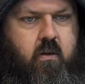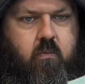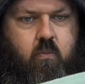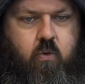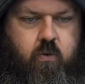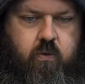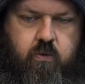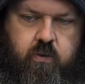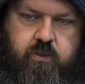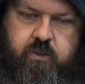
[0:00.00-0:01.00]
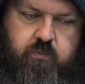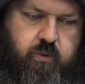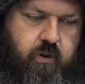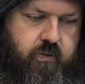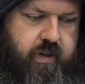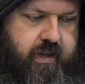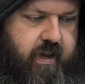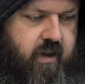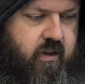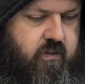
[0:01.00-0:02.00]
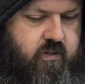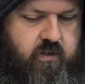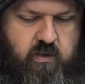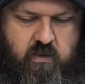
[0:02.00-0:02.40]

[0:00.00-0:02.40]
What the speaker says: More Origin Pro decals.